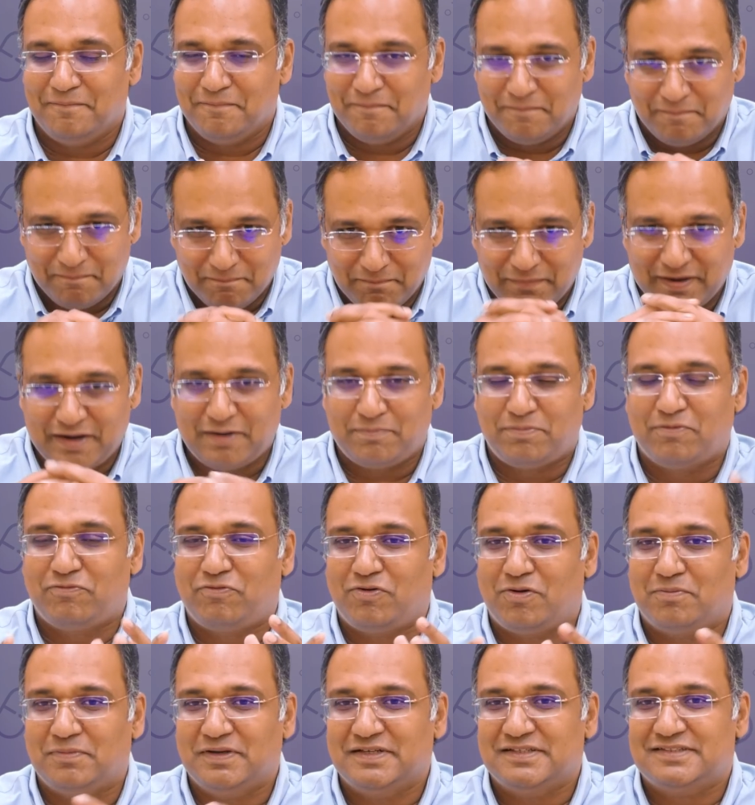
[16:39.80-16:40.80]
better
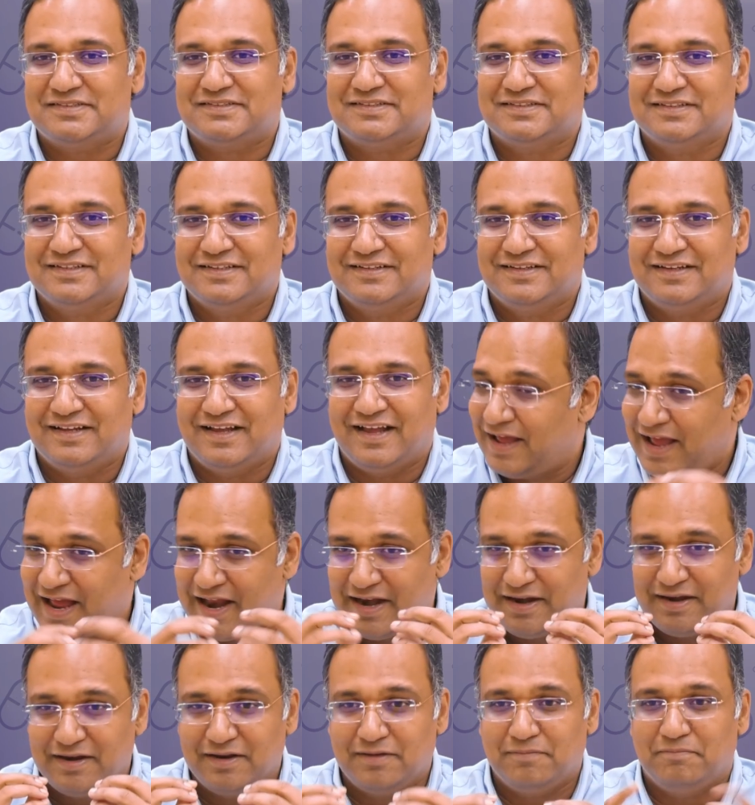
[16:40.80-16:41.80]
performance
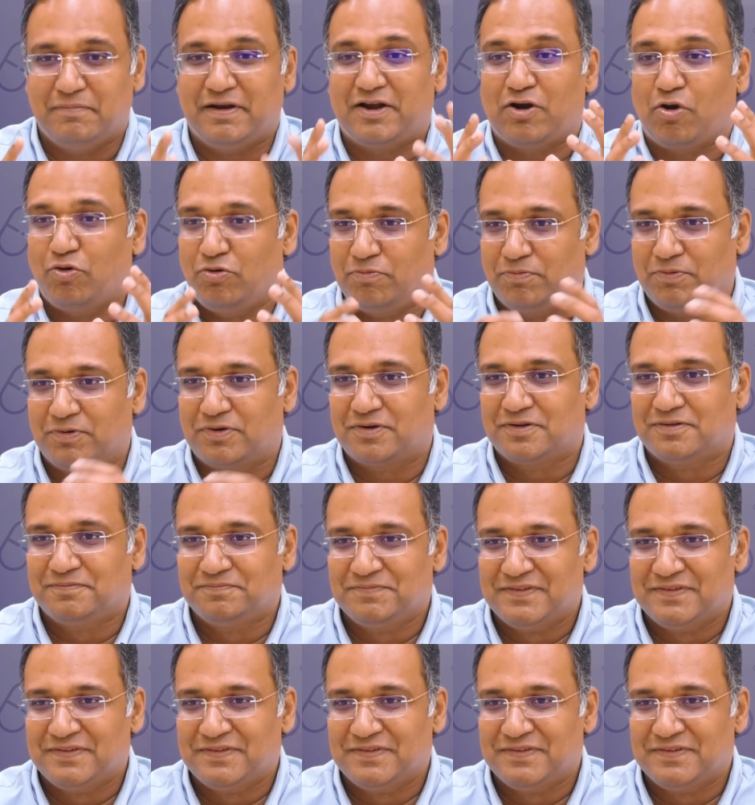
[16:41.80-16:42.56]
and better output.